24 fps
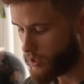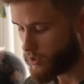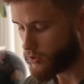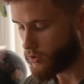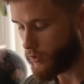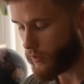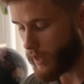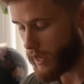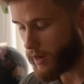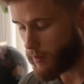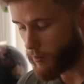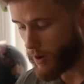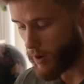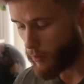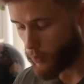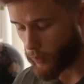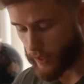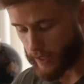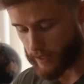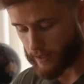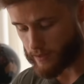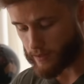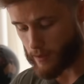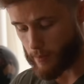So the AMRAP
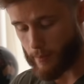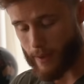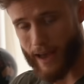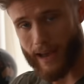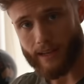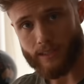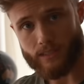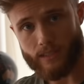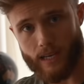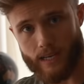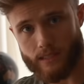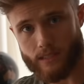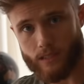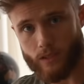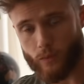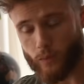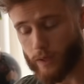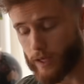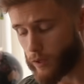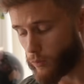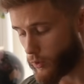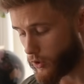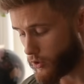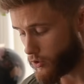week is the max testing
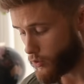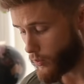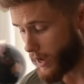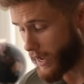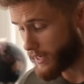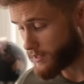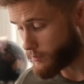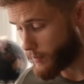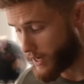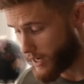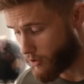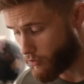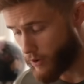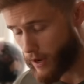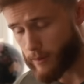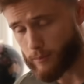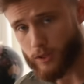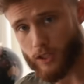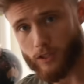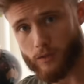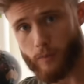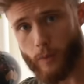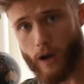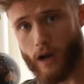week where you do as many
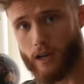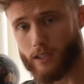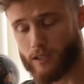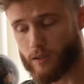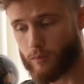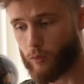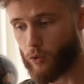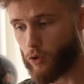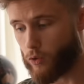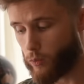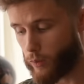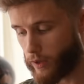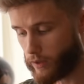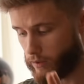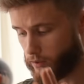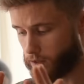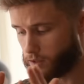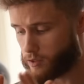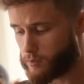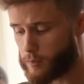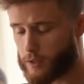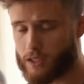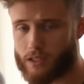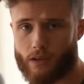reps as possible with
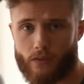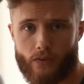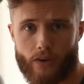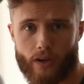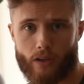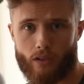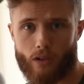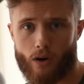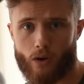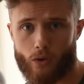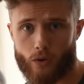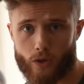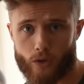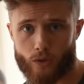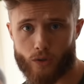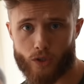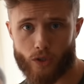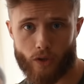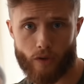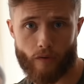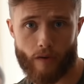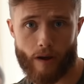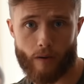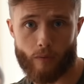a specific load,
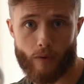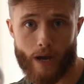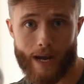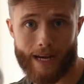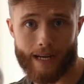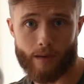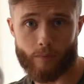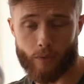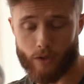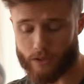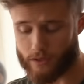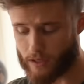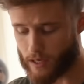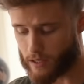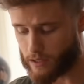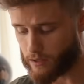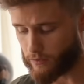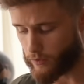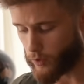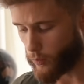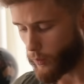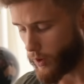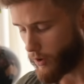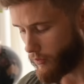usually around 90%
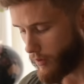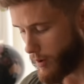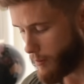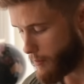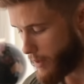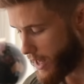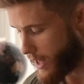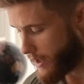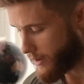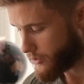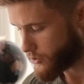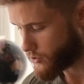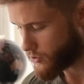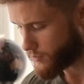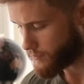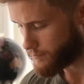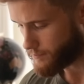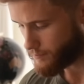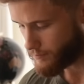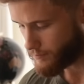of your 1 rep max.